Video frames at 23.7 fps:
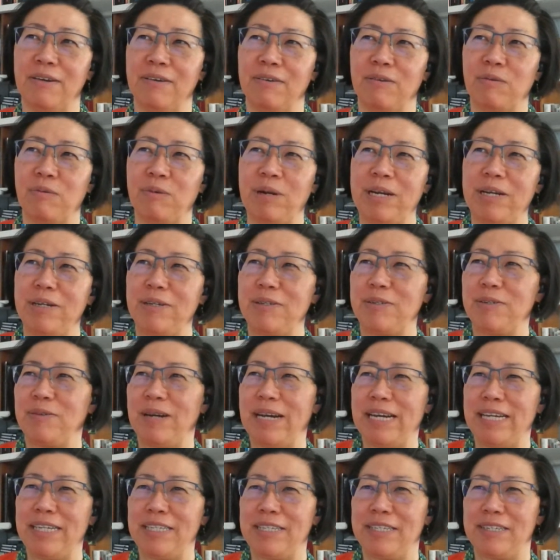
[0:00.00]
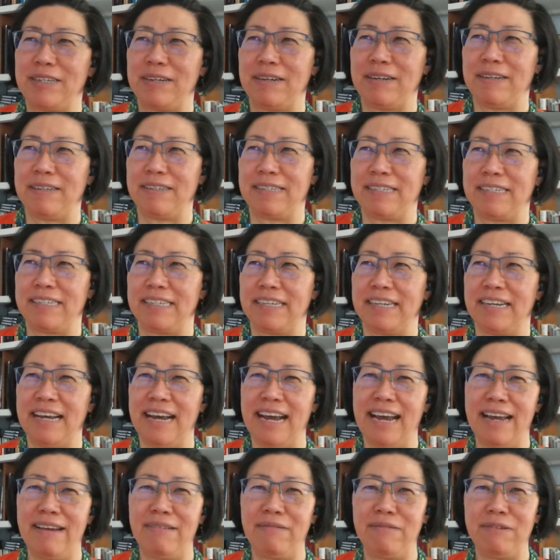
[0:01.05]
Where do I start?
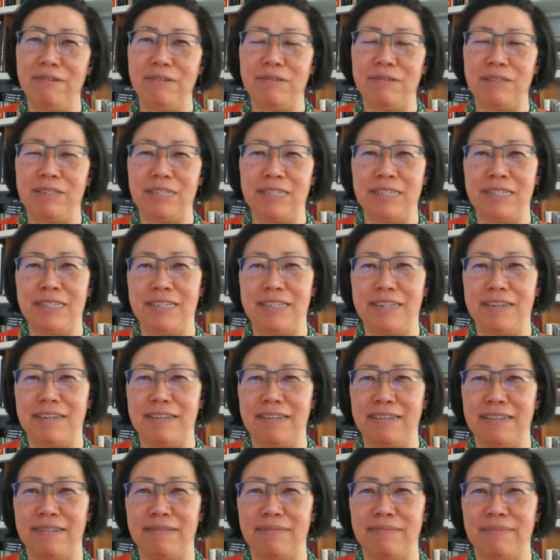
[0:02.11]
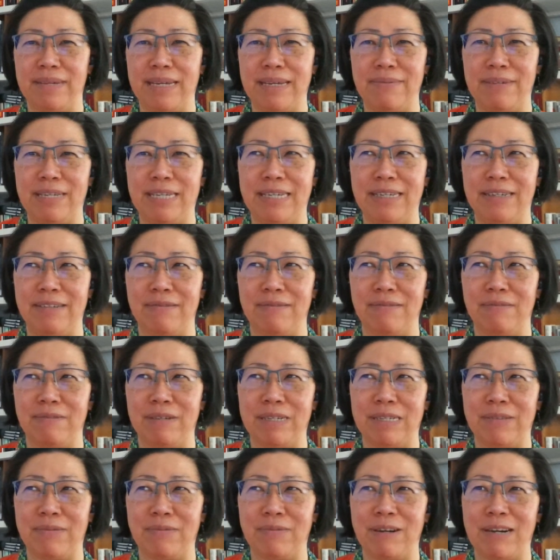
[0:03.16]
I will just start maybe
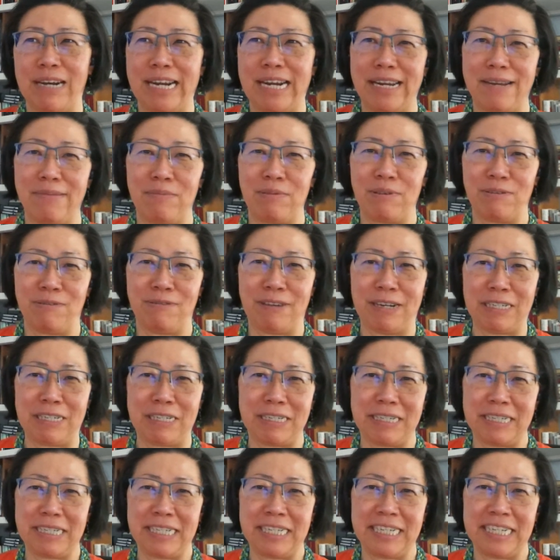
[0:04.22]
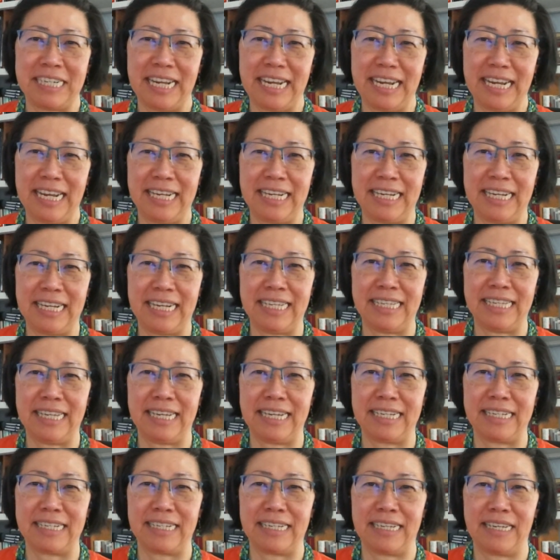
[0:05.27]
with where I am professionally today, and
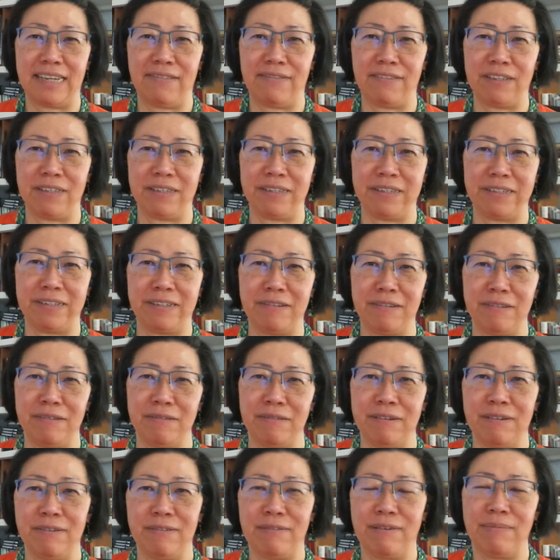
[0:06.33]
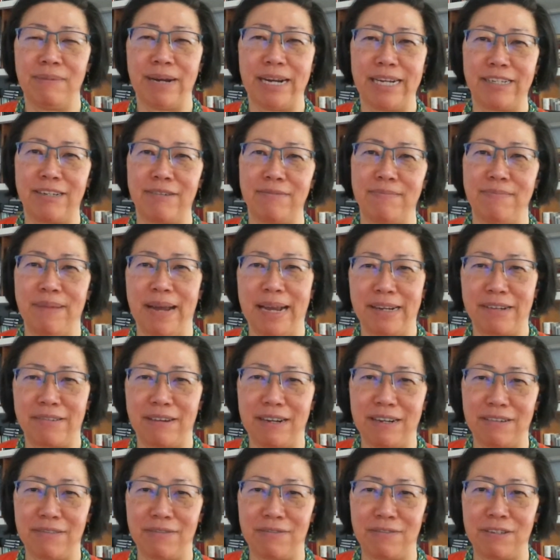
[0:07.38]
then give a little reminder
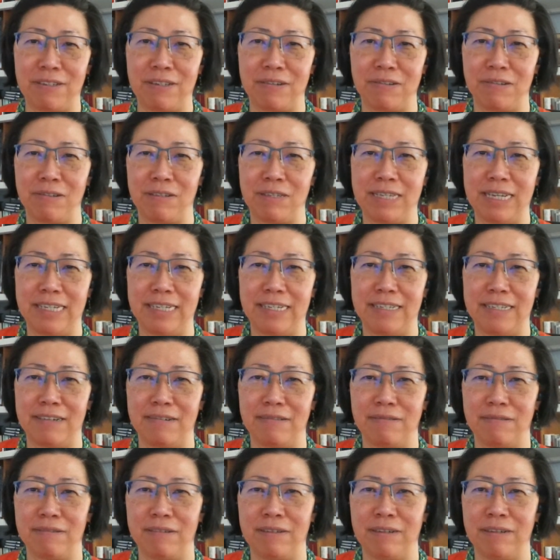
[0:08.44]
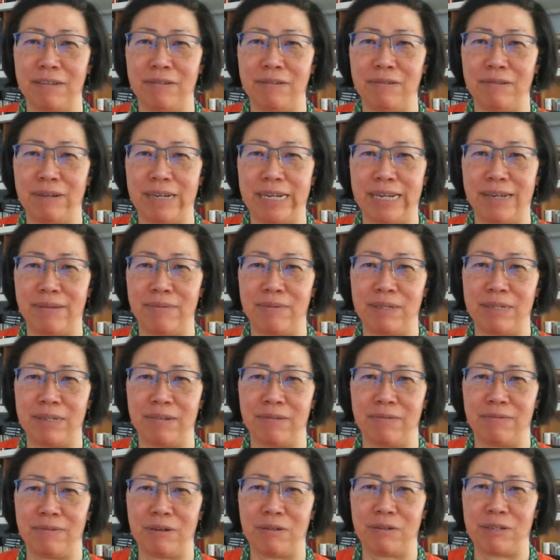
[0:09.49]
background for those that don't know who I am.
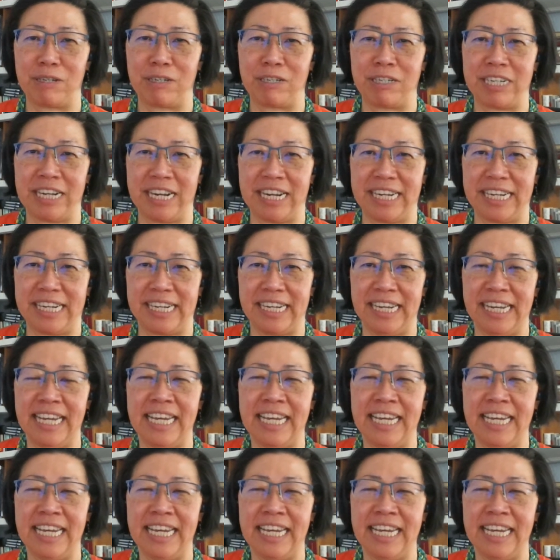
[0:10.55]
So Rosa Sheng,